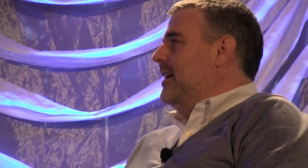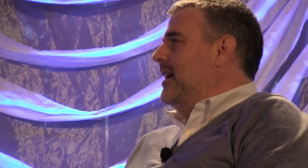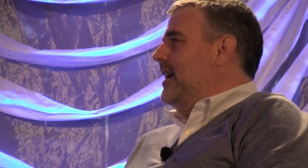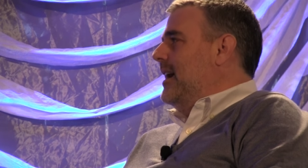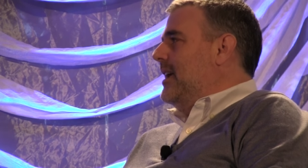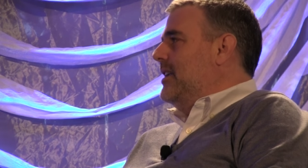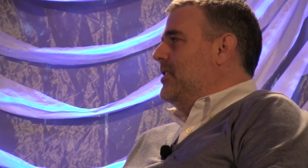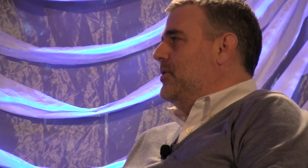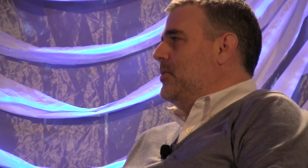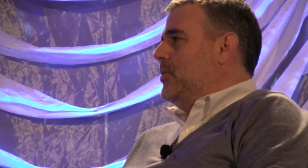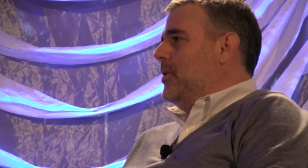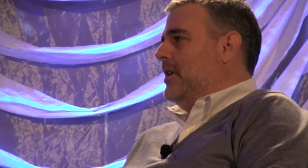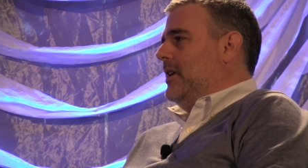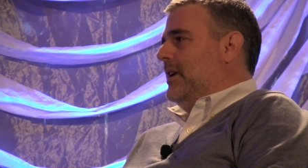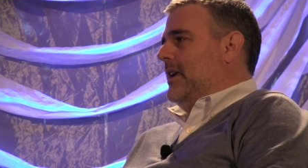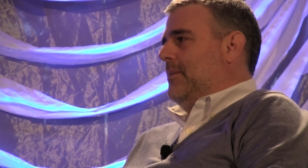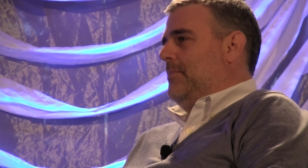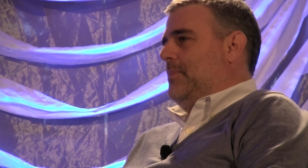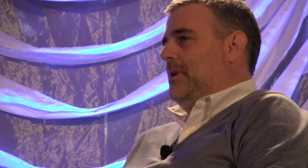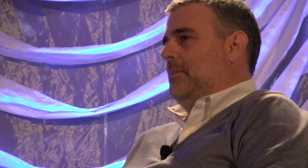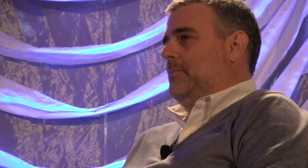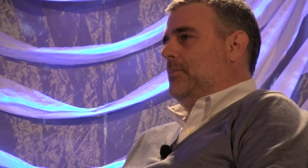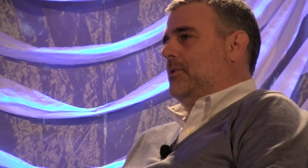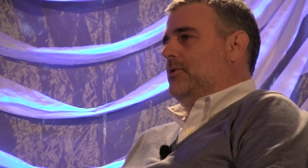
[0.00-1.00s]
and you want to
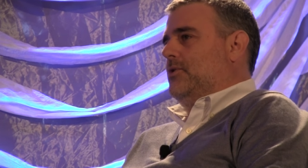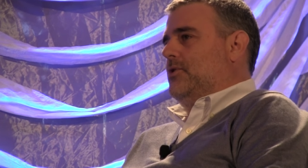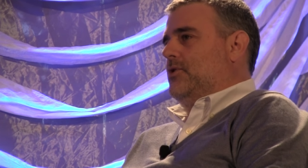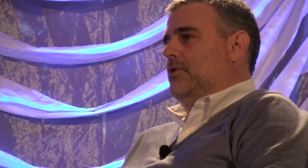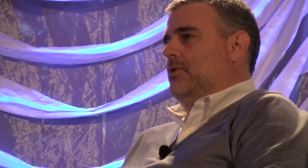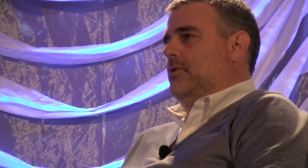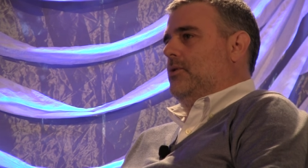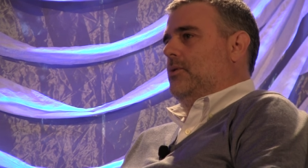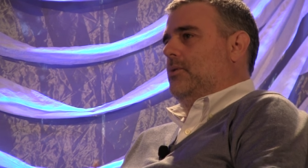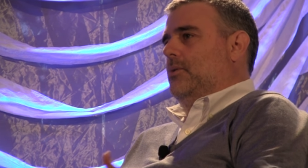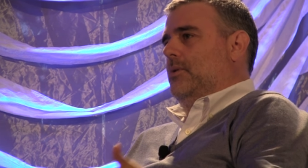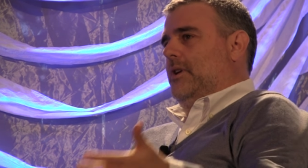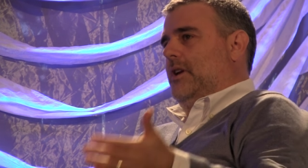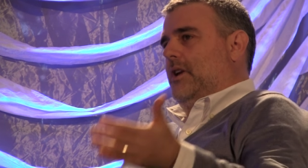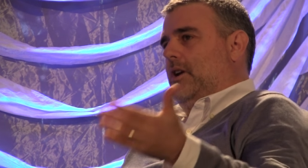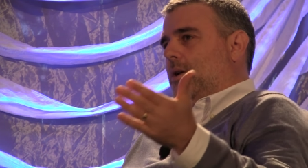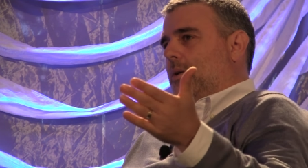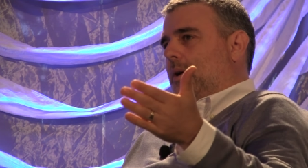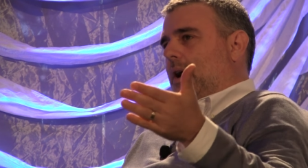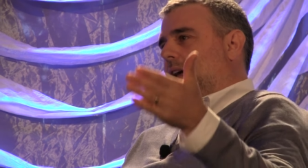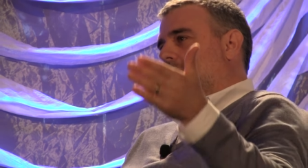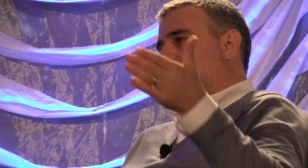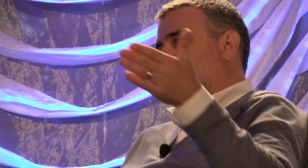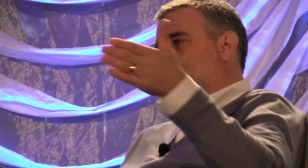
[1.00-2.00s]
get people to, you
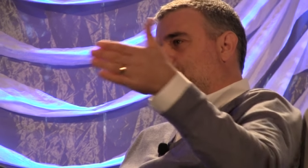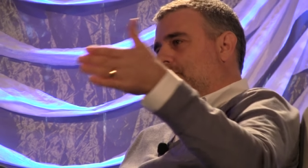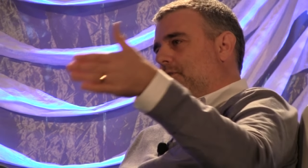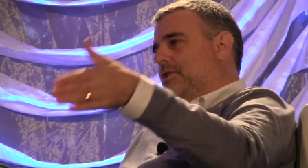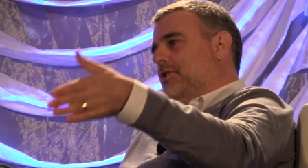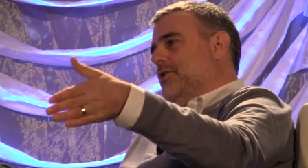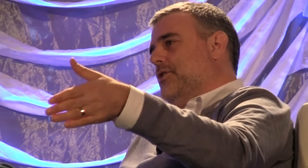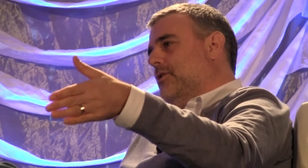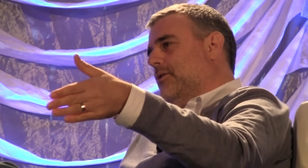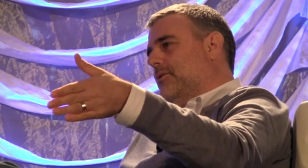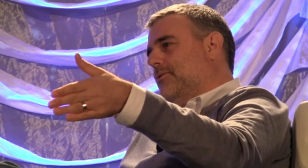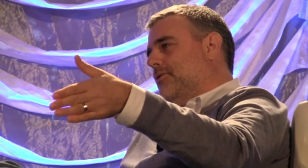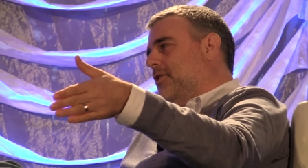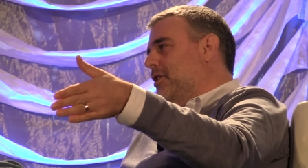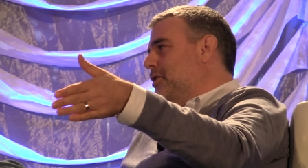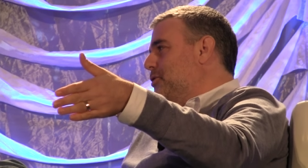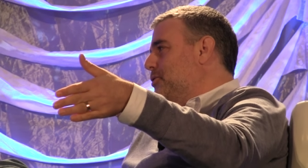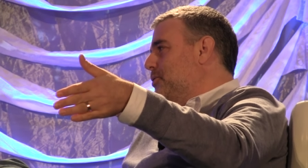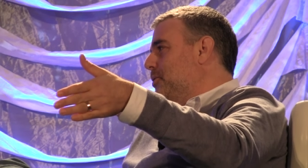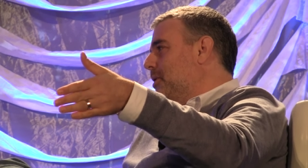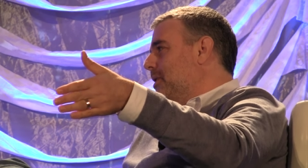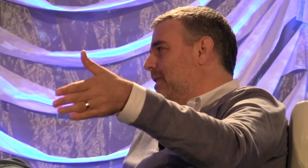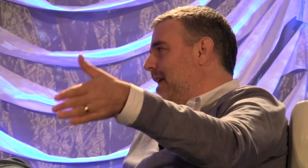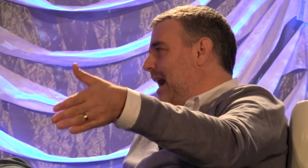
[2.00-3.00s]
know, enter your
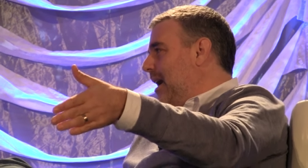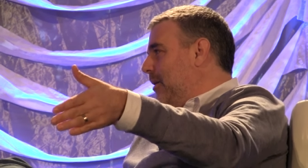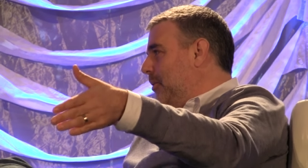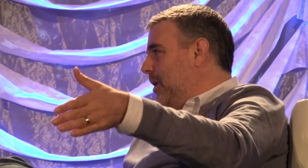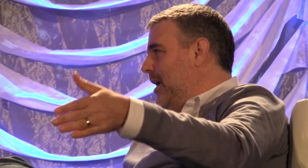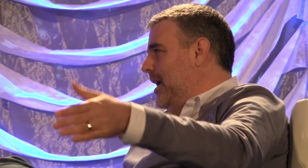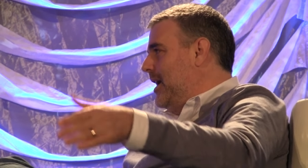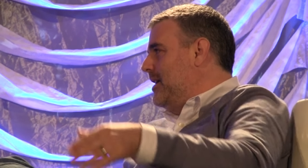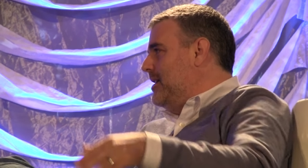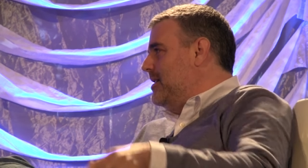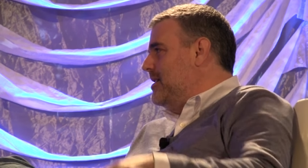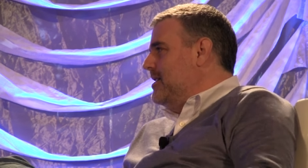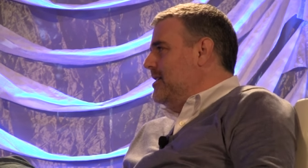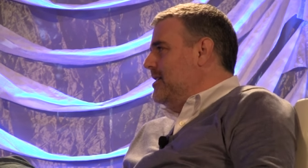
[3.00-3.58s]
front door that way,